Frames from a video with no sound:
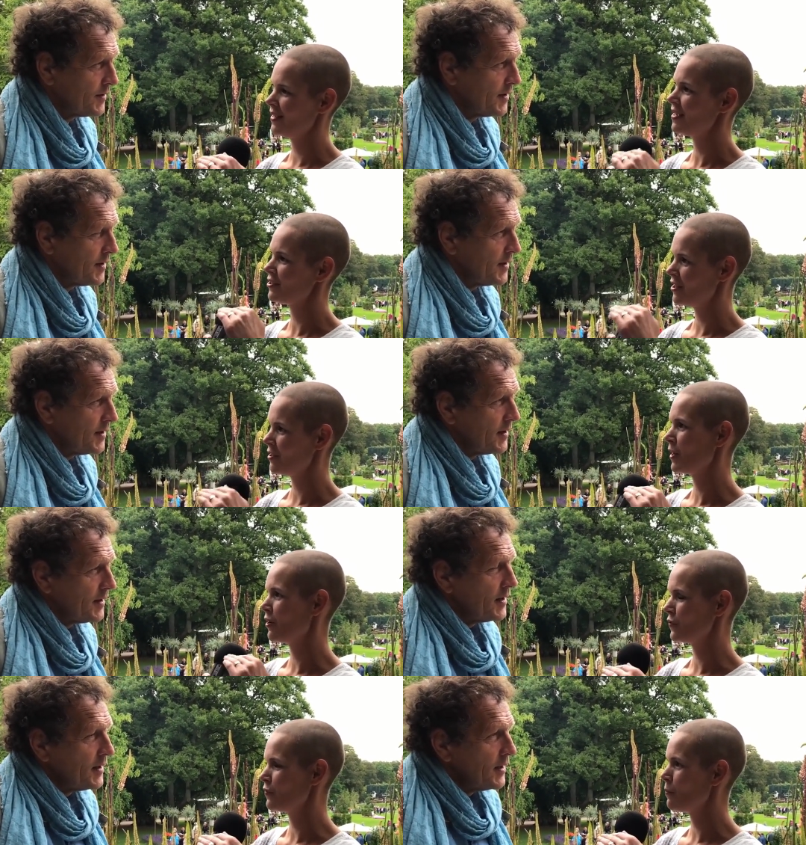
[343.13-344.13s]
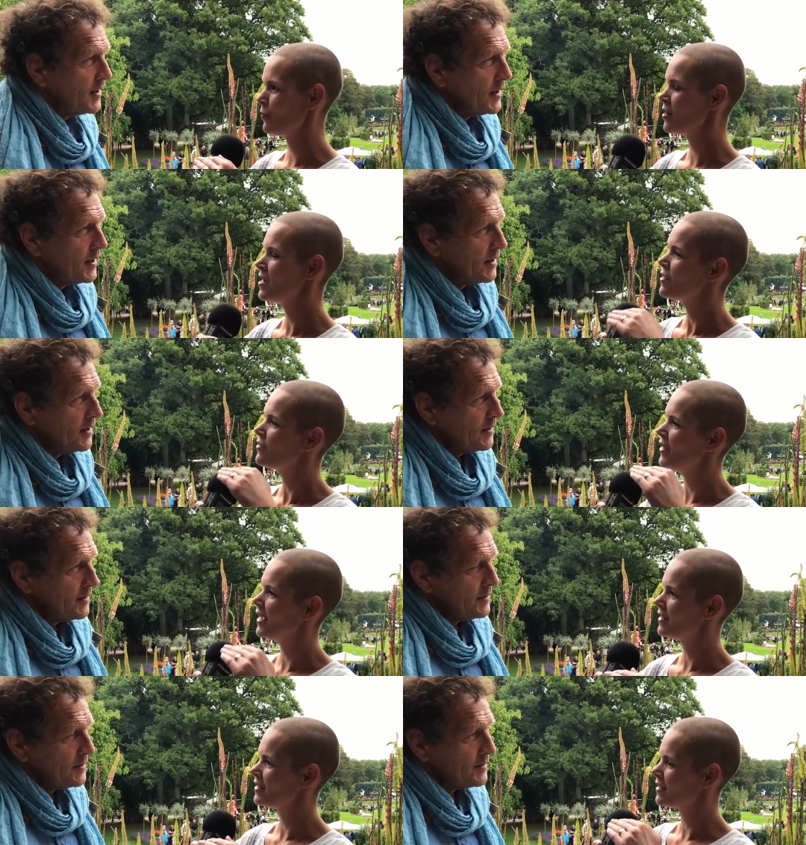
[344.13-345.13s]
Speaker 1: uh, until the middle of November,
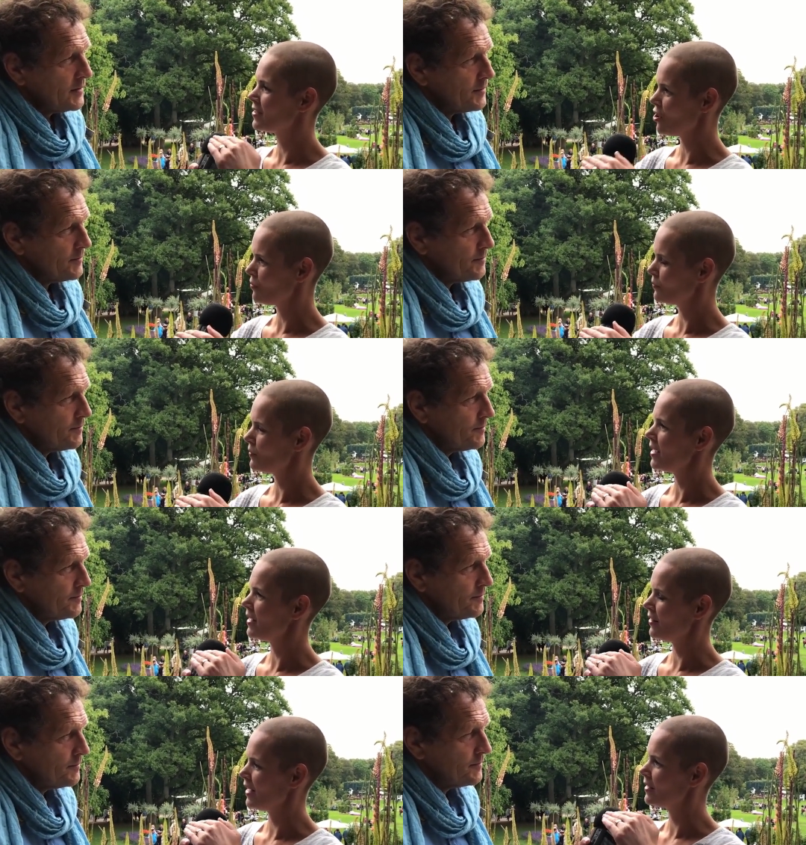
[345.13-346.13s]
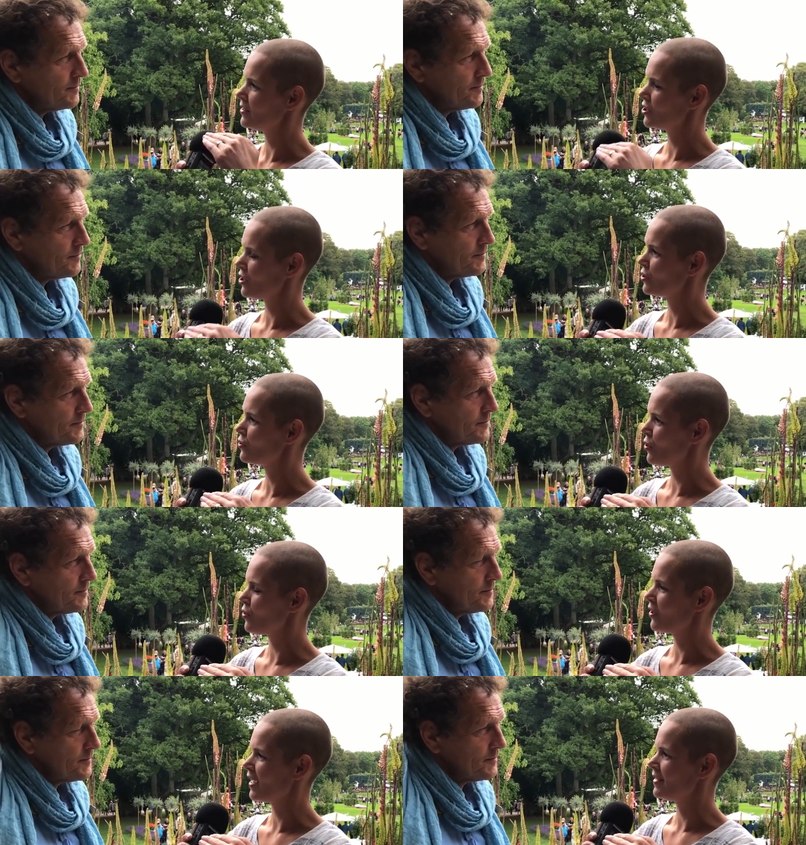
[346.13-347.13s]
then stop and then start to
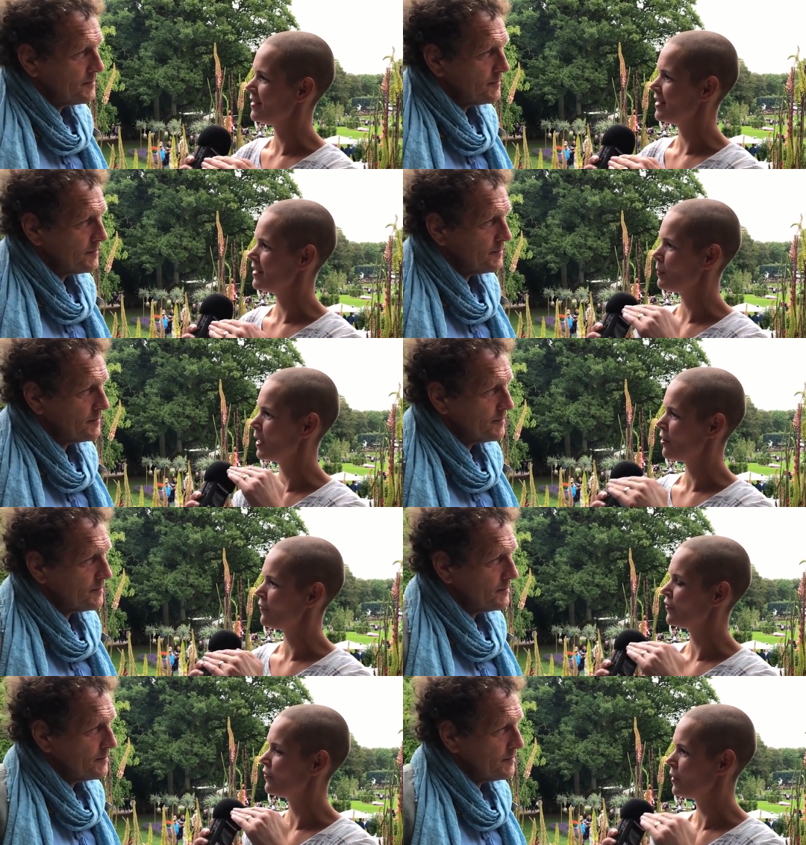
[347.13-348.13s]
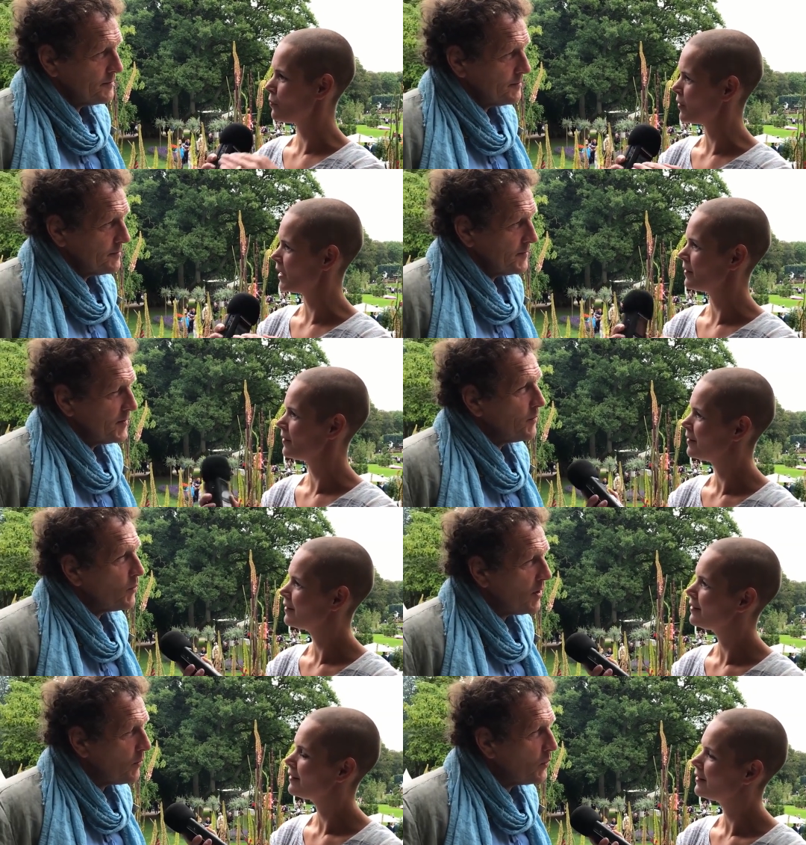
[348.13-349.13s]
grow again in the middle of February.
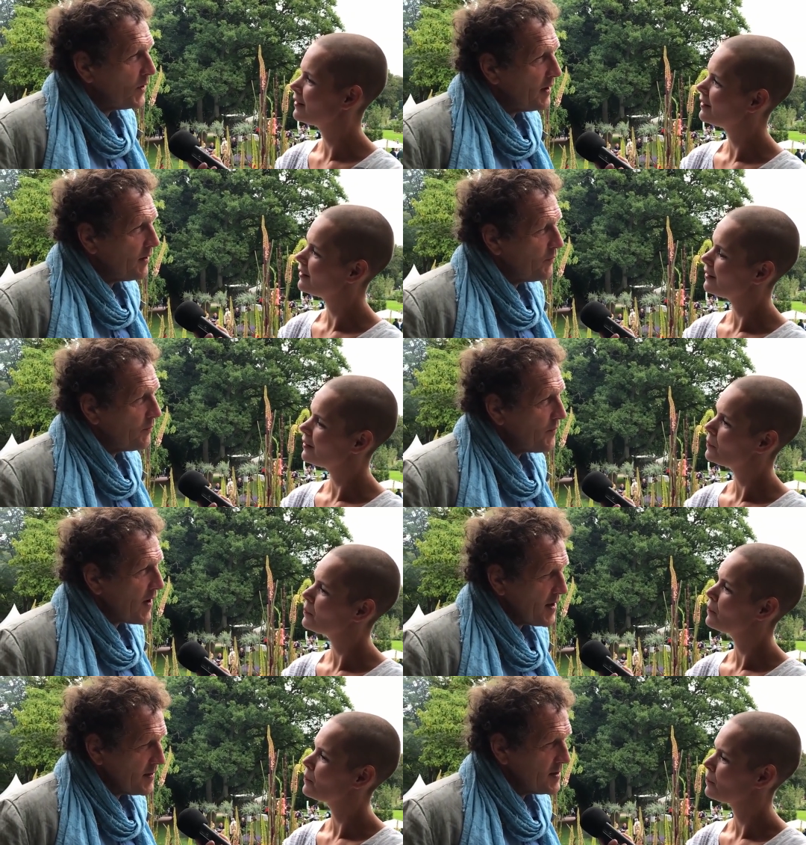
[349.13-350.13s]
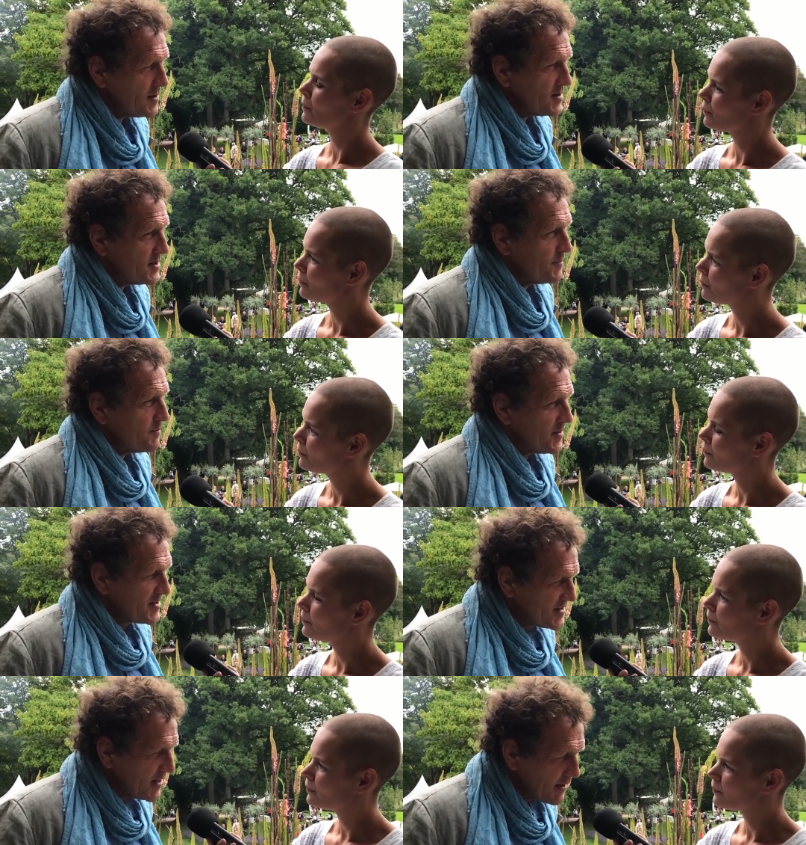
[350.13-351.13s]
Speaker 2: Well, we find that
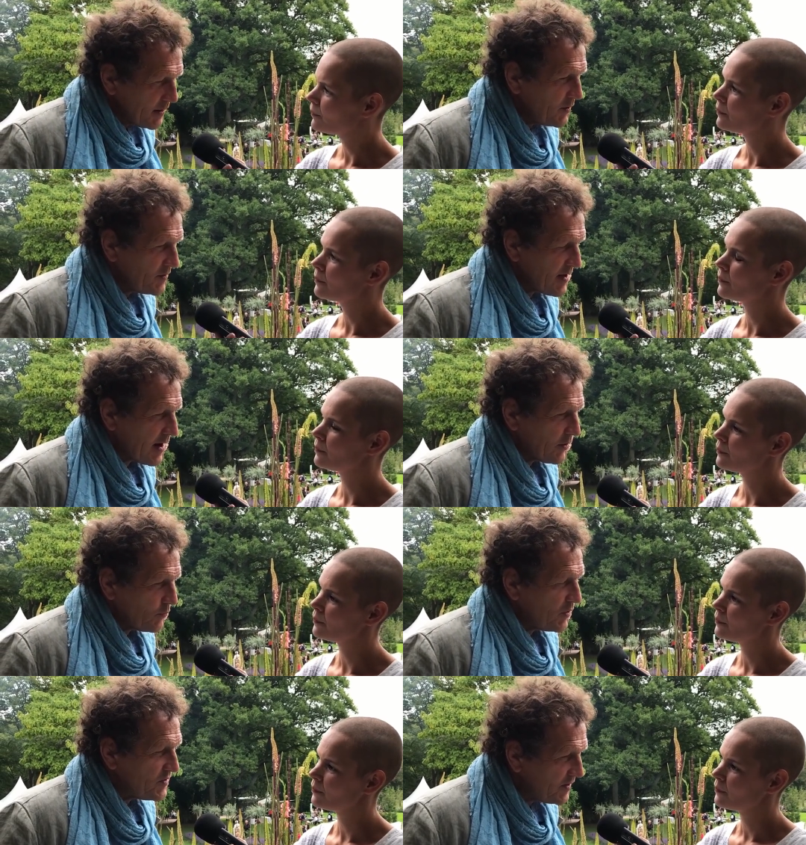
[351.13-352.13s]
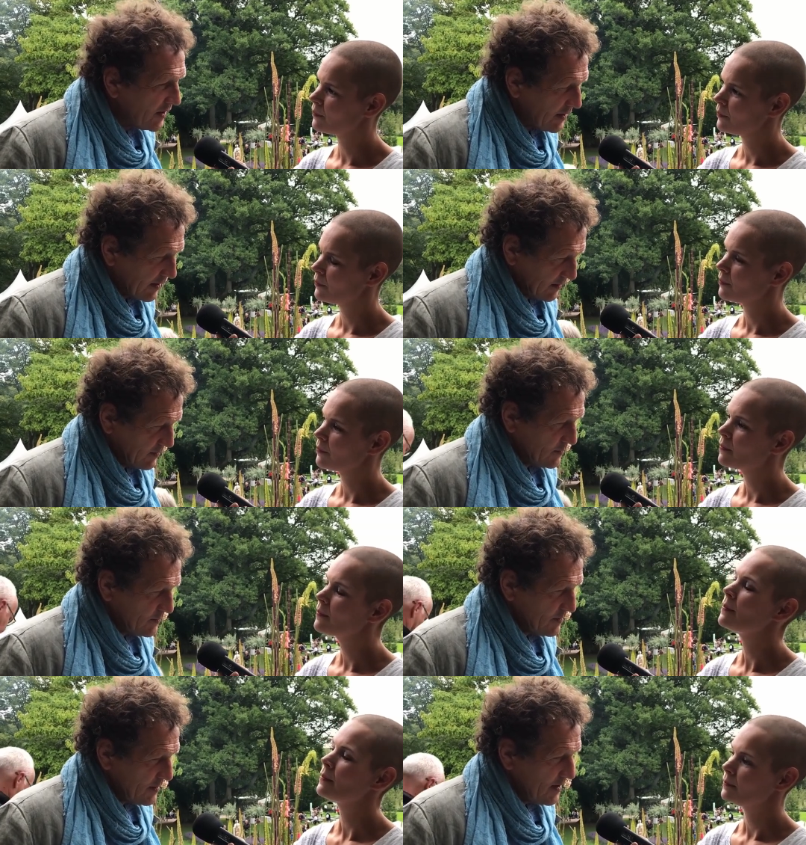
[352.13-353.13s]
particularly with, salad, with
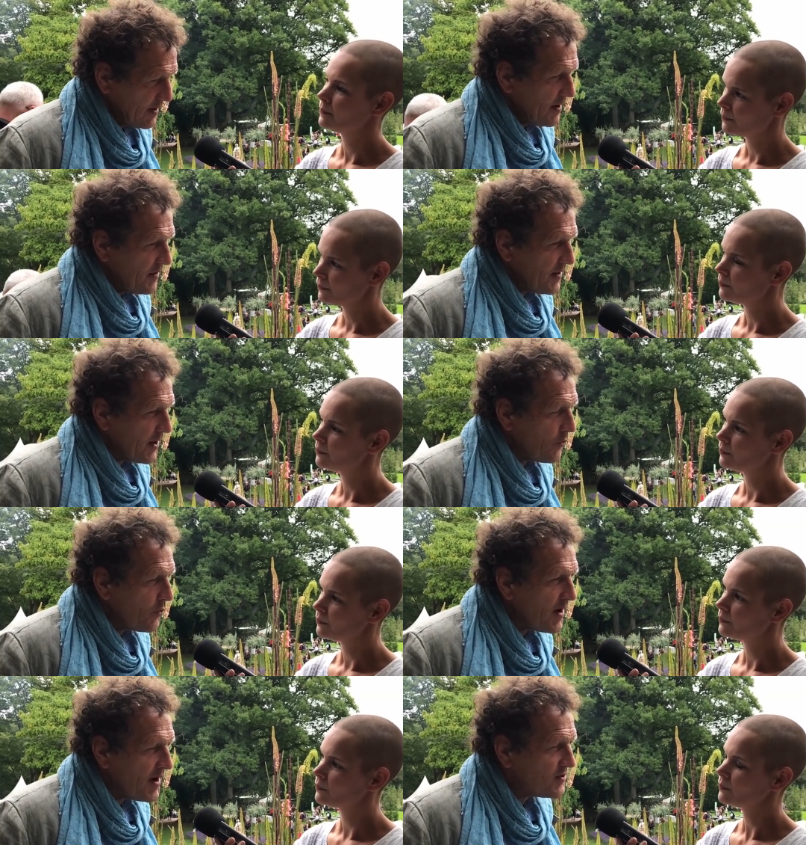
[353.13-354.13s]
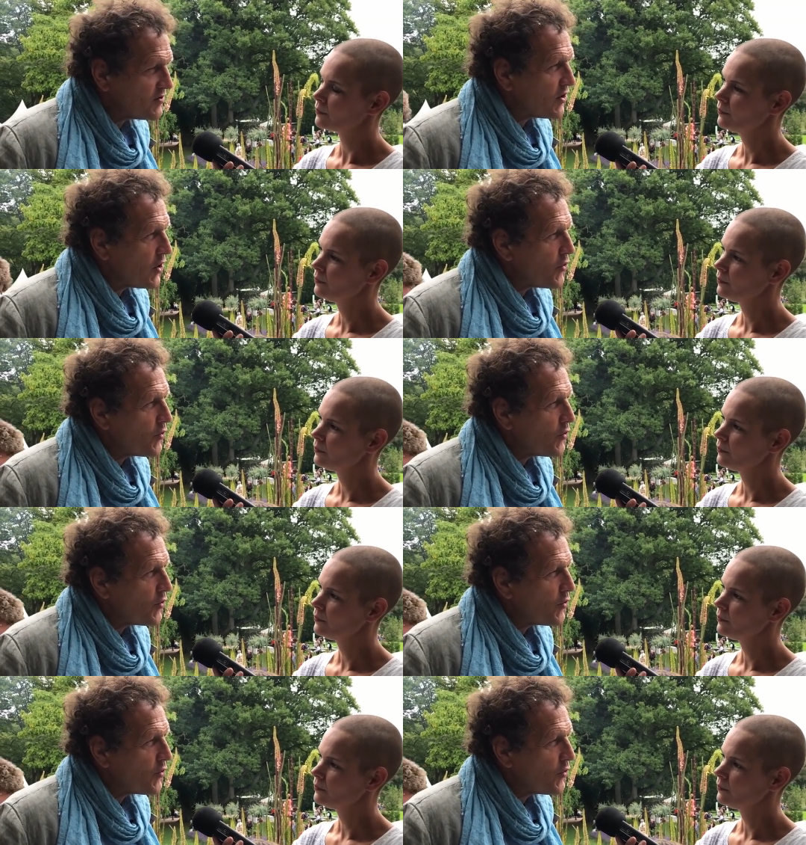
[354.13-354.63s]
seedlings, they really slow